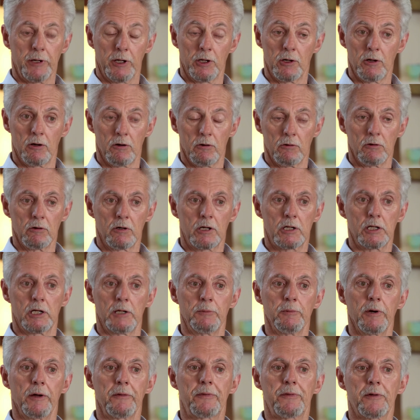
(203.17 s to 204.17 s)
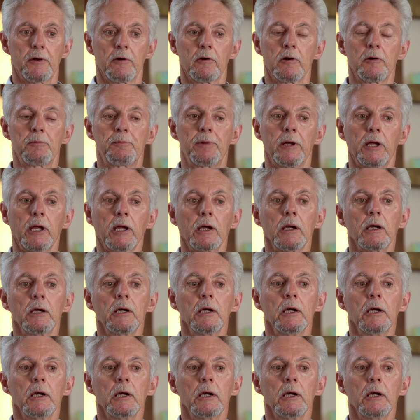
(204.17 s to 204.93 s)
an oral chemotherapy,